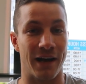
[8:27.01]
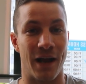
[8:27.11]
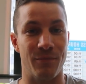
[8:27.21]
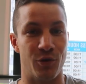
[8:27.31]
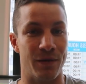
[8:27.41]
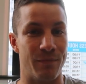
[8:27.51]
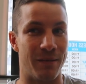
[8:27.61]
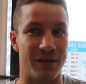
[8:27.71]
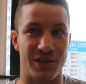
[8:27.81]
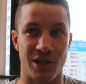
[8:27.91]
and I'm doing
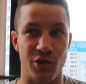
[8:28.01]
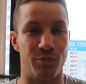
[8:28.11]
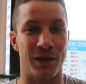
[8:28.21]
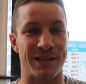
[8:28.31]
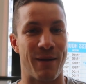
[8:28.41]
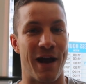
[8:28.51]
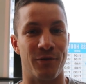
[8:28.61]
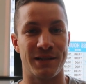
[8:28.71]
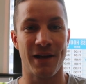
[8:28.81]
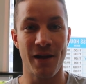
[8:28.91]
maybe 2+
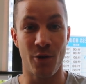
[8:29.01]
pounds,